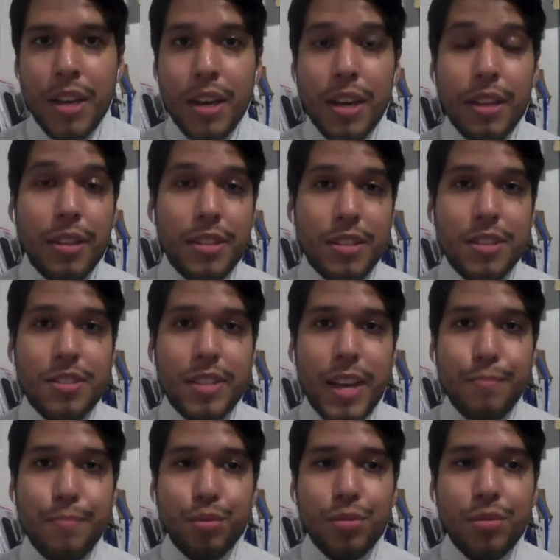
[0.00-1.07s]
In this
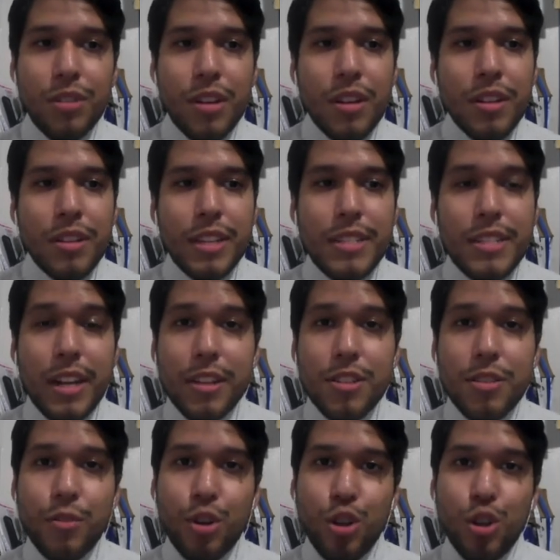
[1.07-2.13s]
example, the delegates
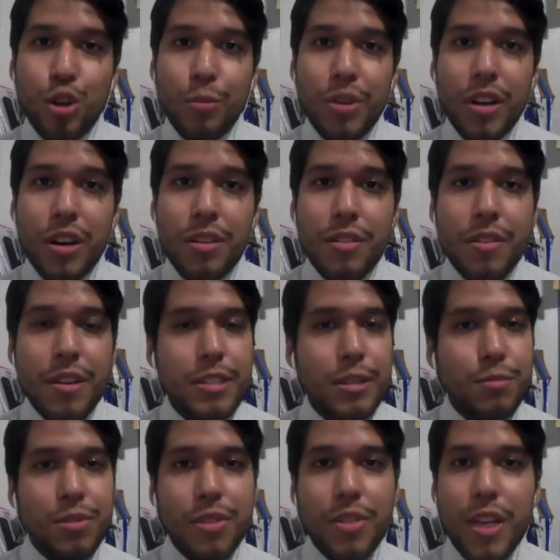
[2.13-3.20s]
of Colombia, it's
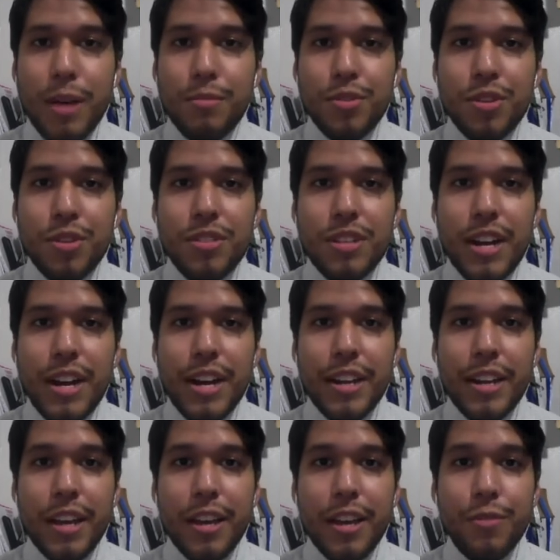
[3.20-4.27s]
up to them to
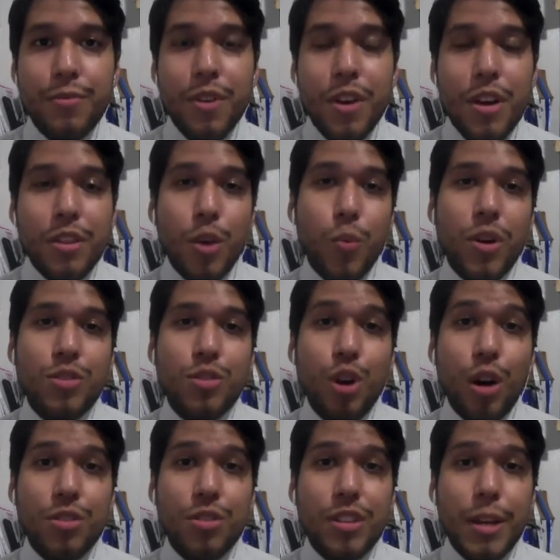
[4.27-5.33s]
decide if they want to
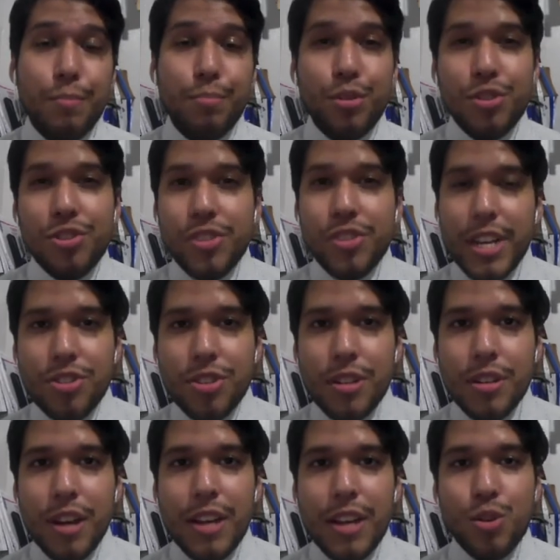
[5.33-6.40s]
alternate per session
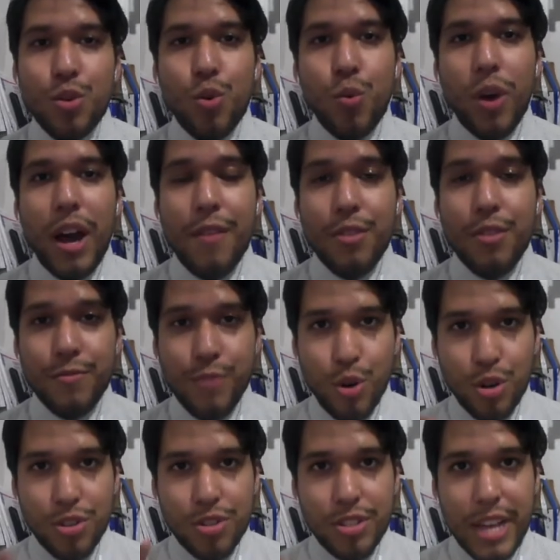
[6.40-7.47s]
as to who will have the voter
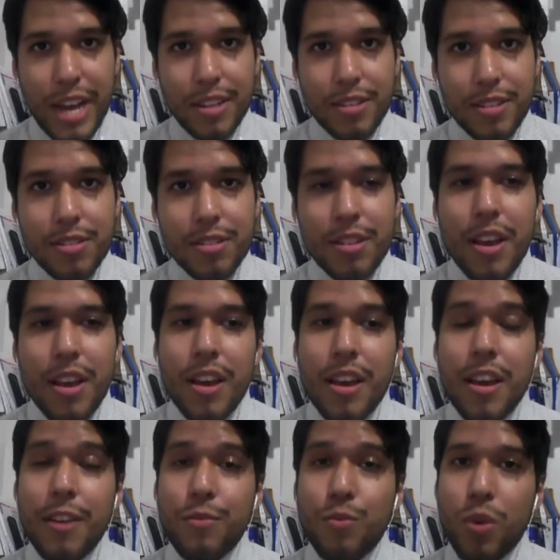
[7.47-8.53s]
status.
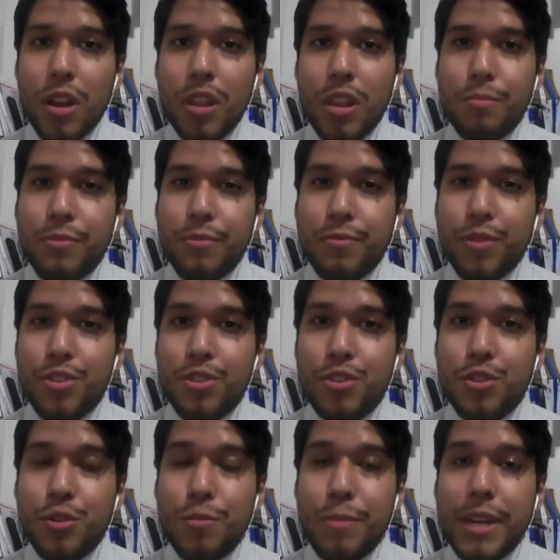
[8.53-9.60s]
If one of them prefers
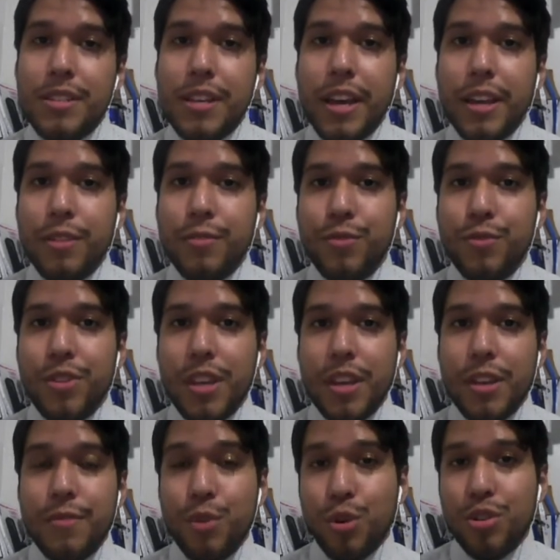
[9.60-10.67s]
to maintain
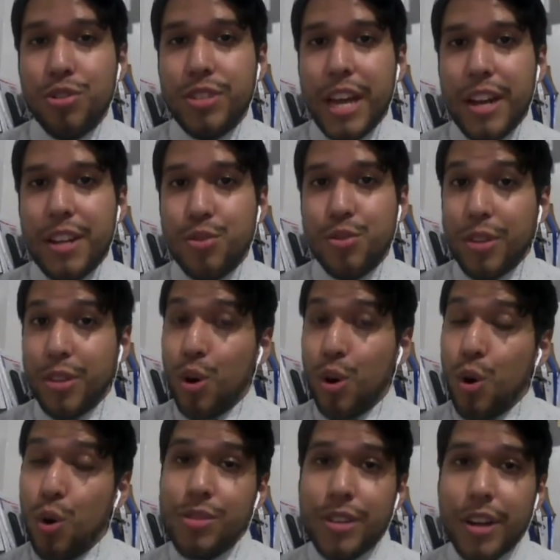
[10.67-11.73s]
the voter status throughout the
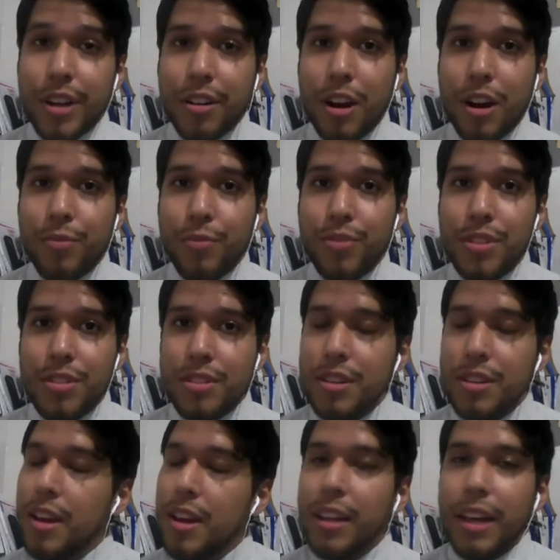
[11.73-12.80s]
whole entire conference,
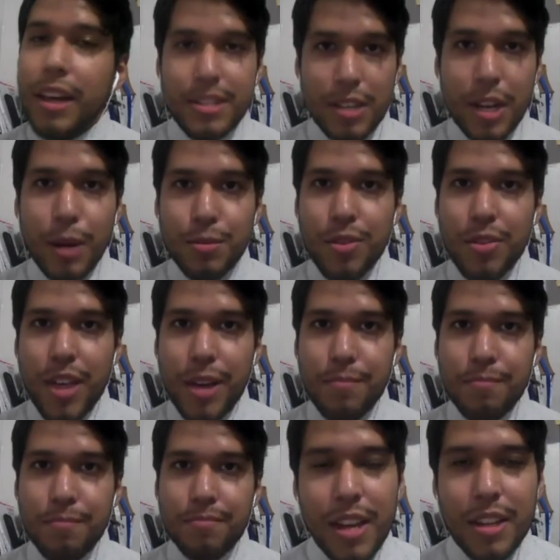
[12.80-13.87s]
that is up to them.
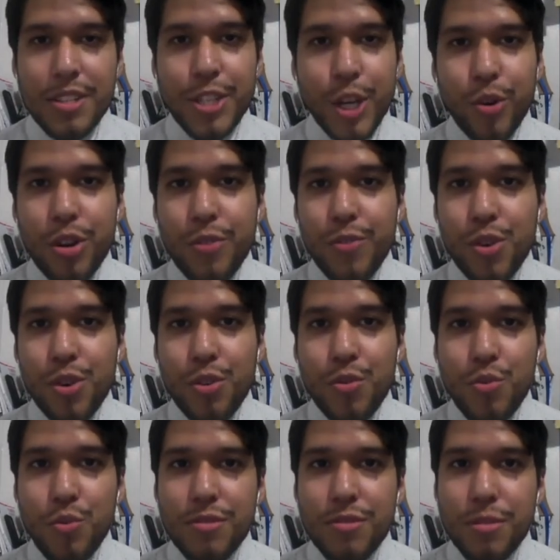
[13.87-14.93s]
Let's take a review
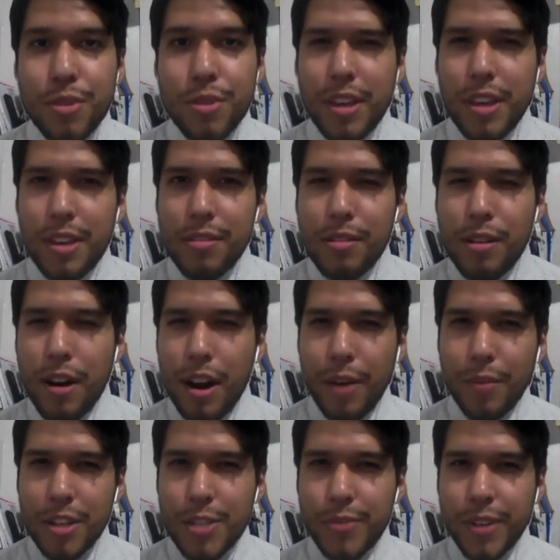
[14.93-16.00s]
with some of the
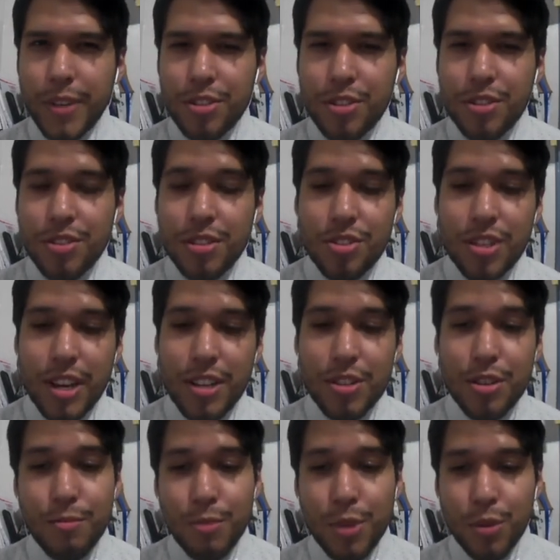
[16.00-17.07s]
obvious features such as
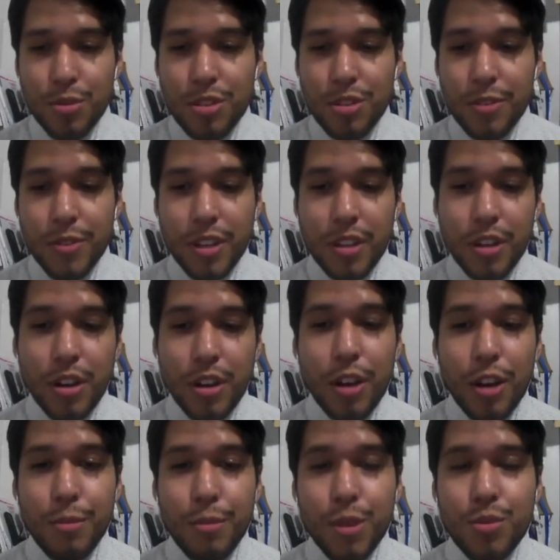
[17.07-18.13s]
mute. If you click
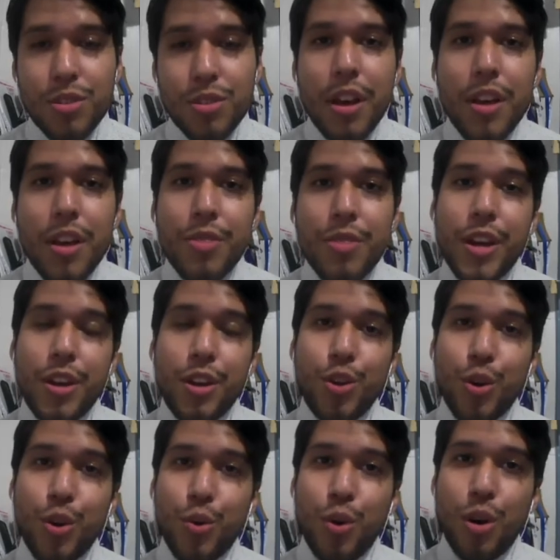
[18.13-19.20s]
on mute, then
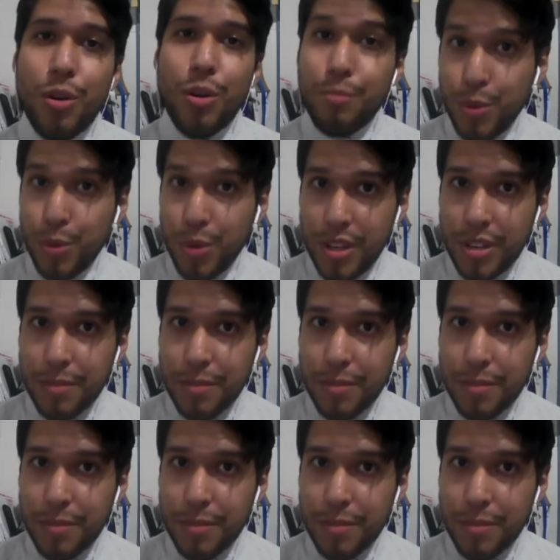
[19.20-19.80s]
you're muted.